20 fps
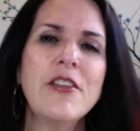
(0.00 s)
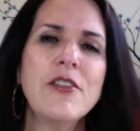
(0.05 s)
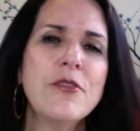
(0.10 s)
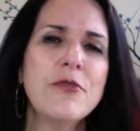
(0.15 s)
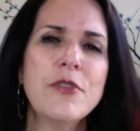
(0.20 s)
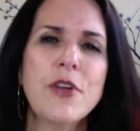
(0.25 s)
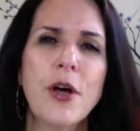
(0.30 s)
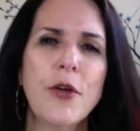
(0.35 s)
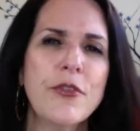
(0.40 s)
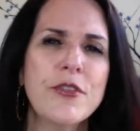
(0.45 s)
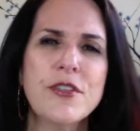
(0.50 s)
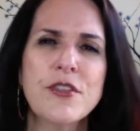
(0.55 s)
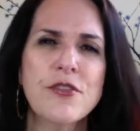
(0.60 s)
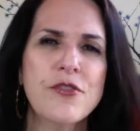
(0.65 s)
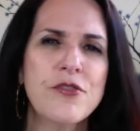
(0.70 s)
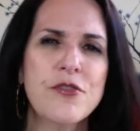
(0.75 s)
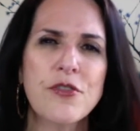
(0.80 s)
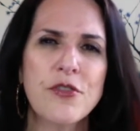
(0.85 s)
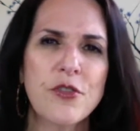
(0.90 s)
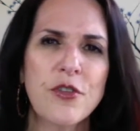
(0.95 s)
And you know this
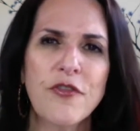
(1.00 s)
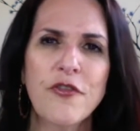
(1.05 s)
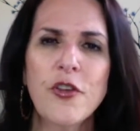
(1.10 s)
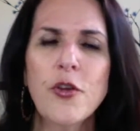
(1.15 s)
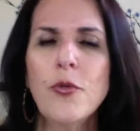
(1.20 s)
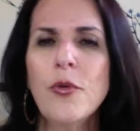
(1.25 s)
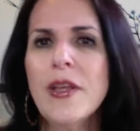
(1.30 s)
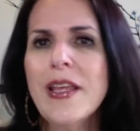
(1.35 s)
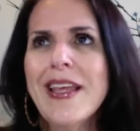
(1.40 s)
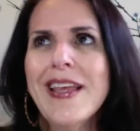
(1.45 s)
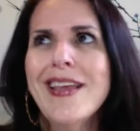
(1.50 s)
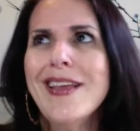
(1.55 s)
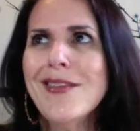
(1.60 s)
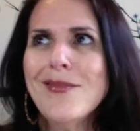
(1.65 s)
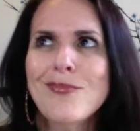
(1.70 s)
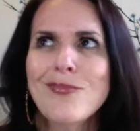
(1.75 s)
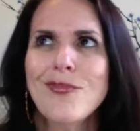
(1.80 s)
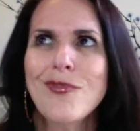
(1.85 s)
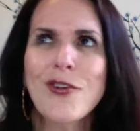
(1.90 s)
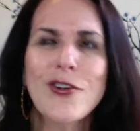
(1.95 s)
is true. If you
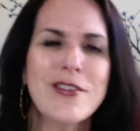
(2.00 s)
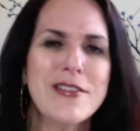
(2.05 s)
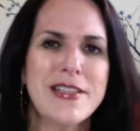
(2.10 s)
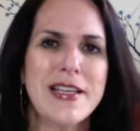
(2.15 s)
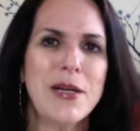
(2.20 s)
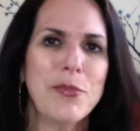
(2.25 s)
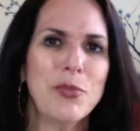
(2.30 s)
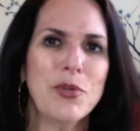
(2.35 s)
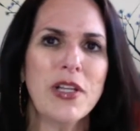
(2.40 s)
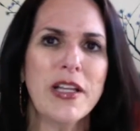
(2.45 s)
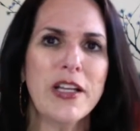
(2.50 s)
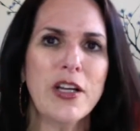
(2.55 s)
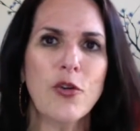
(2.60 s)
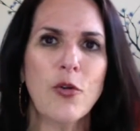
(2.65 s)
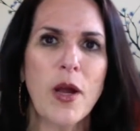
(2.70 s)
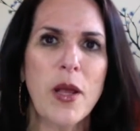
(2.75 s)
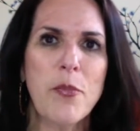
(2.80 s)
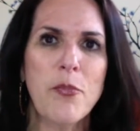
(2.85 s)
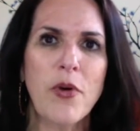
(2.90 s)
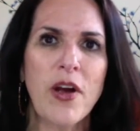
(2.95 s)
eat, for example, like a
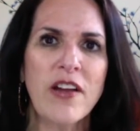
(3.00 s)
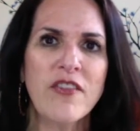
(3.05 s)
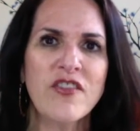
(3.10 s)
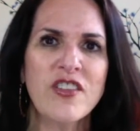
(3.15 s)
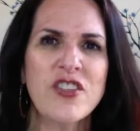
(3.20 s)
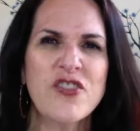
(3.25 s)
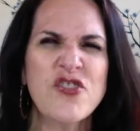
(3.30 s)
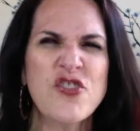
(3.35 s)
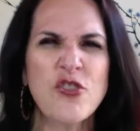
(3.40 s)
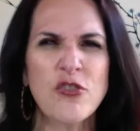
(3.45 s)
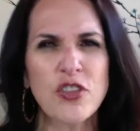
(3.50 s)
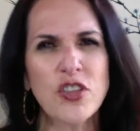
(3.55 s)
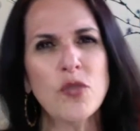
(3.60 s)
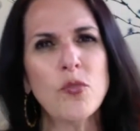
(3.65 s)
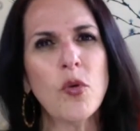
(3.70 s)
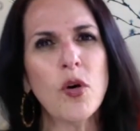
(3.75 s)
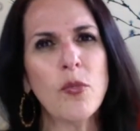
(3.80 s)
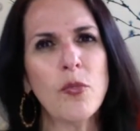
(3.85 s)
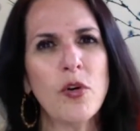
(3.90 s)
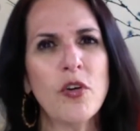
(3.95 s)
great breakfast, you're a
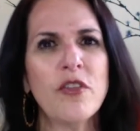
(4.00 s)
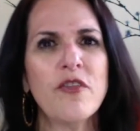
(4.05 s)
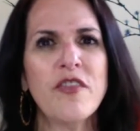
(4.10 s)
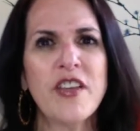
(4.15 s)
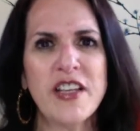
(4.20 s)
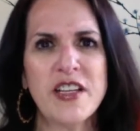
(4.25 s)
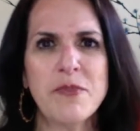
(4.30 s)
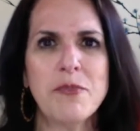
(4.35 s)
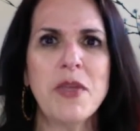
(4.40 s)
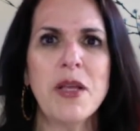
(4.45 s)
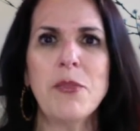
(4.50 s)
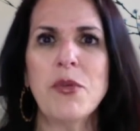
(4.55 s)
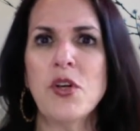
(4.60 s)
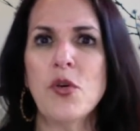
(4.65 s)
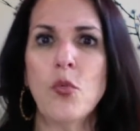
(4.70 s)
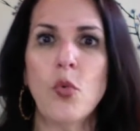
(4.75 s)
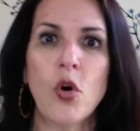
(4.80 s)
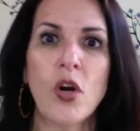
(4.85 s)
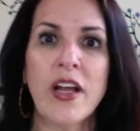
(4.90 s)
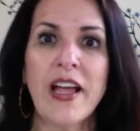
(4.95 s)
little more motivated maybe
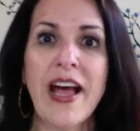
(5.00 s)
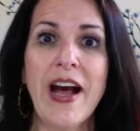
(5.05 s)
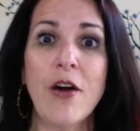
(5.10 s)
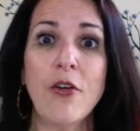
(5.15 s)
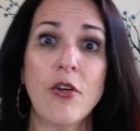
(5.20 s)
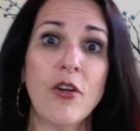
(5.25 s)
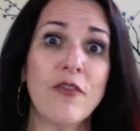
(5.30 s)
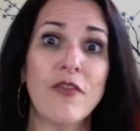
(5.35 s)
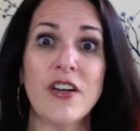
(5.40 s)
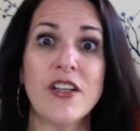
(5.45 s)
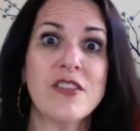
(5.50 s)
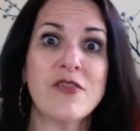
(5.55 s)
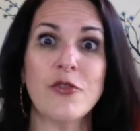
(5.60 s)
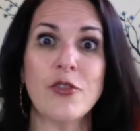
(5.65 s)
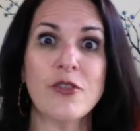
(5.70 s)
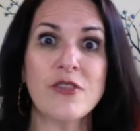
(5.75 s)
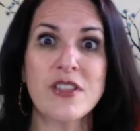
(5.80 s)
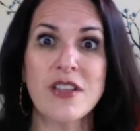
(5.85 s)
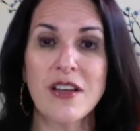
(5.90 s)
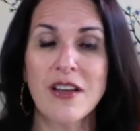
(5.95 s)
to work out or vice
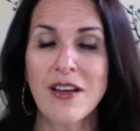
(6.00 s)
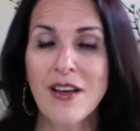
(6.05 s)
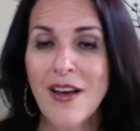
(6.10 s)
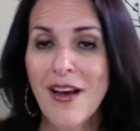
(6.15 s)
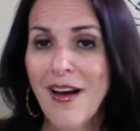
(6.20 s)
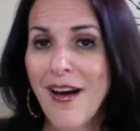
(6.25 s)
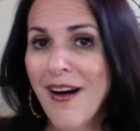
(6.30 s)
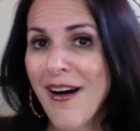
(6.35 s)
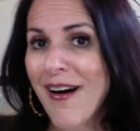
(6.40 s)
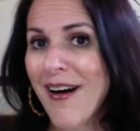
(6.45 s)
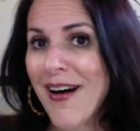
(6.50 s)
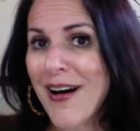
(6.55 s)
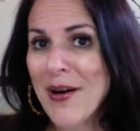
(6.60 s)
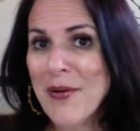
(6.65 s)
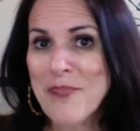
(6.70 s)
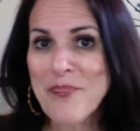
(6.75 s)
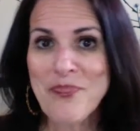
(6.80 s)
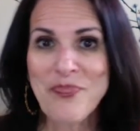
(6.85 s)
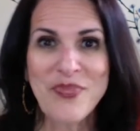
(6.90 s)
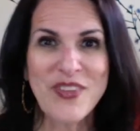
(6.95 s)
versa.
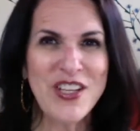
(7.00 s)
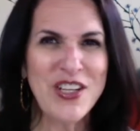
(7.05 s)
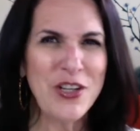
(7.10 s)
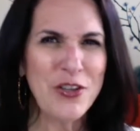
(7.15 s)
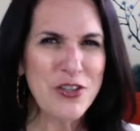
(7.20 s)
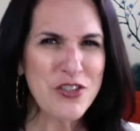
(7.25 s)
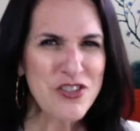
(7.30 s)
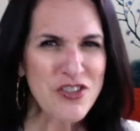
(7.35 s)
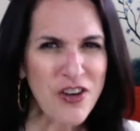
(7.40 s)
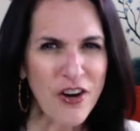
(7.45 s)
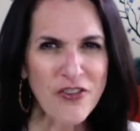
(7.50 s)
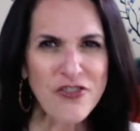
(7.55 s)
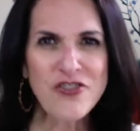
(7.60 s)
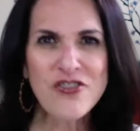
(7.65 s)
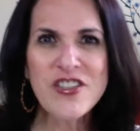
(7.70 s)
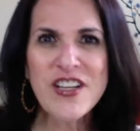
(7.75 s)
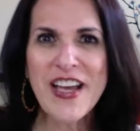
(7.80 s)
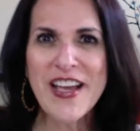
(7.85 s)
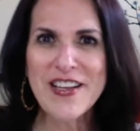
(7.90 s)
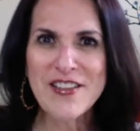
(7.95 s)
Um, you know, you
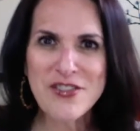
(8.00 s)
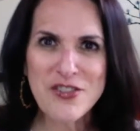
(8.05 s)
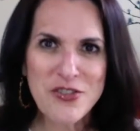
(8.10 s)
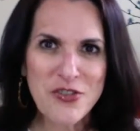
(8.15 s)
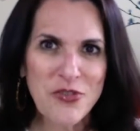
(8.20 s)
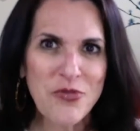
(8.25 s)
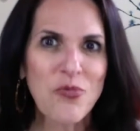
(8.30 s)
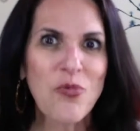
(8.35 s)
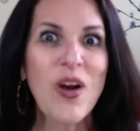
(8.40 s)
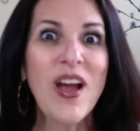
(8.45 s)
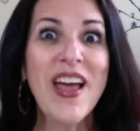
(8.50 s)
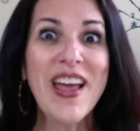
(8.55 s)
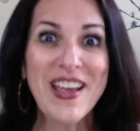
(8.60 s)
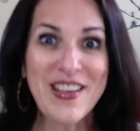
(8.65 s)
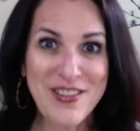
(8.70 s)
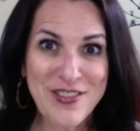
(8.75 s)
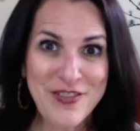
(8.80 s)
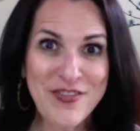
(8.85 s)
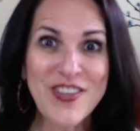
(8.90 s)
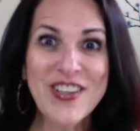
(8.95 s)
start your day in a certain
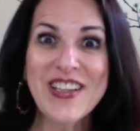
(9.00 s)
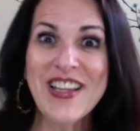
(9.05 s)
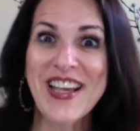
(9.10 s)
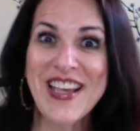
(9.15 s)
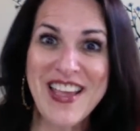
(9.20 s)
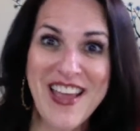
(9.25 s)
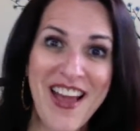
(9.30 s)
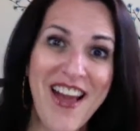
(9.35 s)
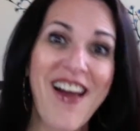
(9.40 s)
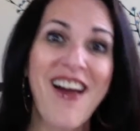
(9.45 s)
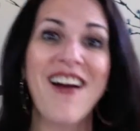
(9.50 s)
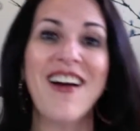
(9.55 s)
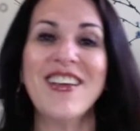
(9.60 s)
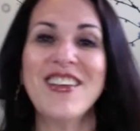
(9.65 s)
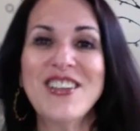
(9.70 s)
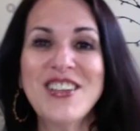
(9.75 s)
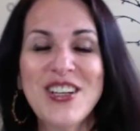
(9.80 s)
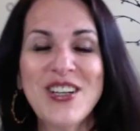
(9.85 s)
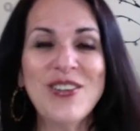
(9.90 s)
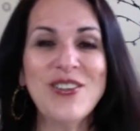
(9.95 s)
way and you feel like,
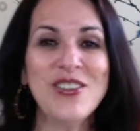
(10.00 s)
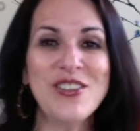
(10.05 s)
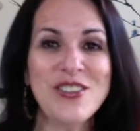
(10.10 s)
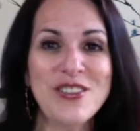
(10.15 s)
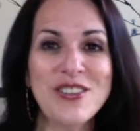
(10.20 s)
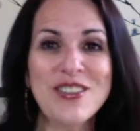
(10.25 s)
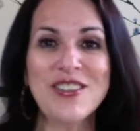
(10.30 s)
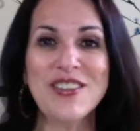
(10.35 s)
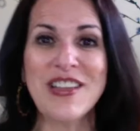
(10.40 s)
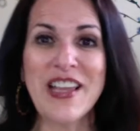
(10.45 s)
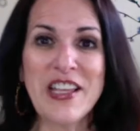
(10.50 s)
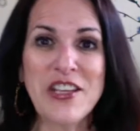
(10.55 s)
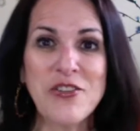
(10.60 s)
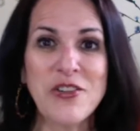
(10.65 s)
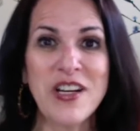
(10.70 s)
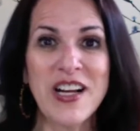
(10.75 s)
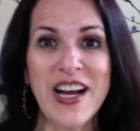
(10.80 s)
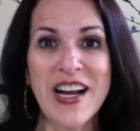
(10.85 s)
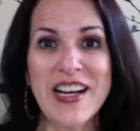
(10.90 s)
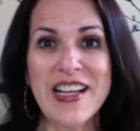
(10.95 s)
yeah, you know, and you like
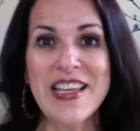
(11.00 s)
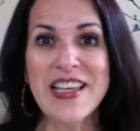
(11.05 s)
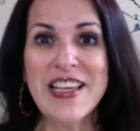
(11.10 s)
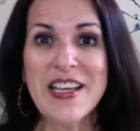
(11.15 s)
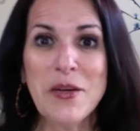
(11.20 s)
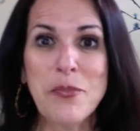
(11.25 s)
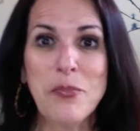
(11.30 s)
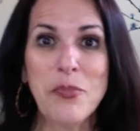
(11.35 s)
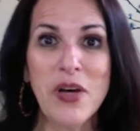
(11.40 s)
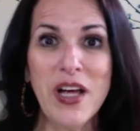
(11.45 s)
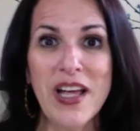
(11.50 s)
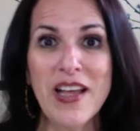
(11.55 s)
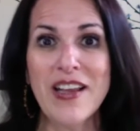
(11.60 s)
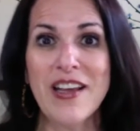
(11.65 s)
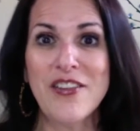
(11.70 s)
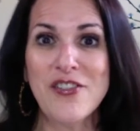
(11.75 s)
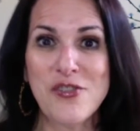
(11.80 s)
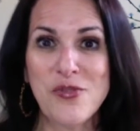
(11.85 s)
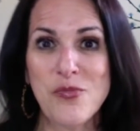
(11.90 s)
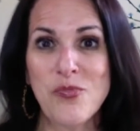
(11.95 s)
you can kind of kick butt
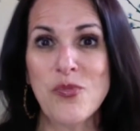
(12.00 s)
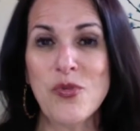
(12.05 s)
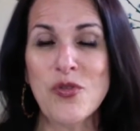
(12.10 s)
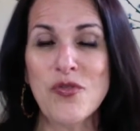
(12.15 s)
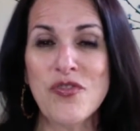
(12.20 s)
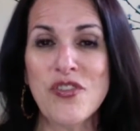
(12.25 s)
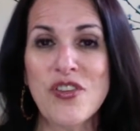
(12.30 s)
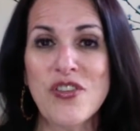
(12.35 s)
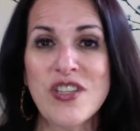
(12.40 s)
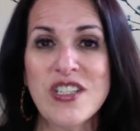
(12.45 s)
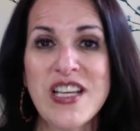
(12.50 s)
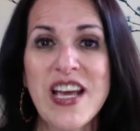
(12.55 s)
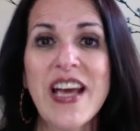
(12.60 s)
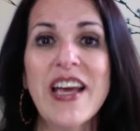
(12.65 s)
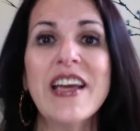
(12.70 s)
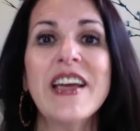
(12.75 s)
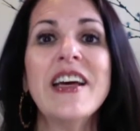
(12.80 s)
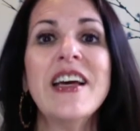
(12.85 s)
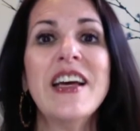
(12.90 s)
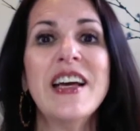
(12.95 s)
as you move through the
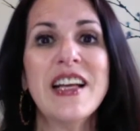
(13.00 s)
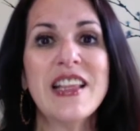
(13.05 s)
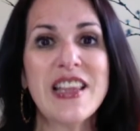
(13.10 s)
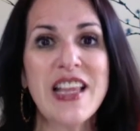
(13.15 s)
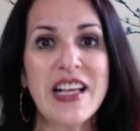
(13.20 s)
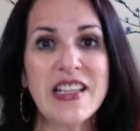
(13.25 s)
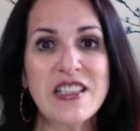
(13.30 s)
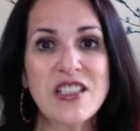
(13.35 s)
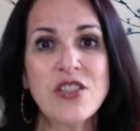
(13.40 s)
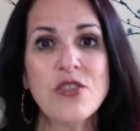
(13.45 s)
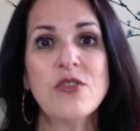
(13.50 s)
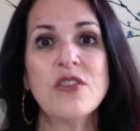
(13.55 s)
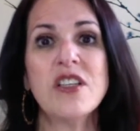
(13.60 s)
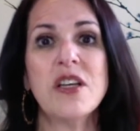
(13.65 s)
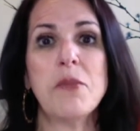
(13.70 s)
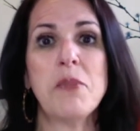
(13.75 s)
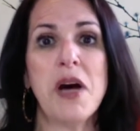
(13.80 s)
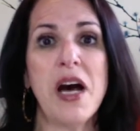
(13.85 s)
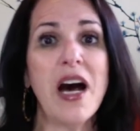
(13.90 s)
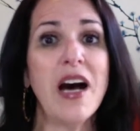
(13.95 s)
day. That's
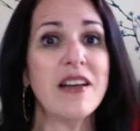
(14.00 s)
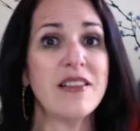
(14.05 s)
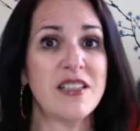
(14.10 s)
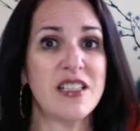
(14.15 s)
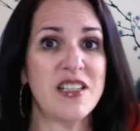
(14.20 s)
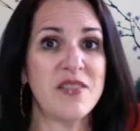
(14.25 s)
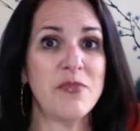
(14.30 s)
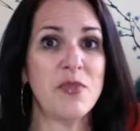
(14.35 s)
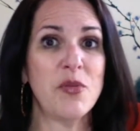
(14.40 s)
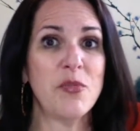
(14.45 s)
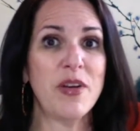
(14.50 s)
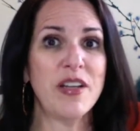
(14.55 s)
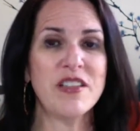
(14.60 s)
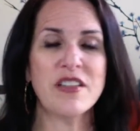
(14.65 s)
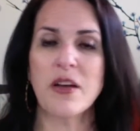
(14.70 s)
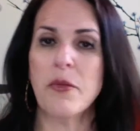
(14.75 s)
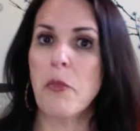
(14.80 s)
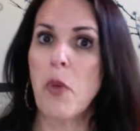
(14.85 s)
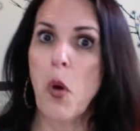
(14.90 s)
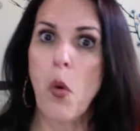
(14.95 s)
using positive
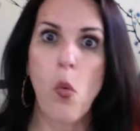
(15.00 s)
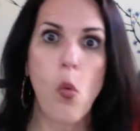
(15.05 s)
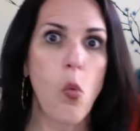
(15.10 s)
momentum.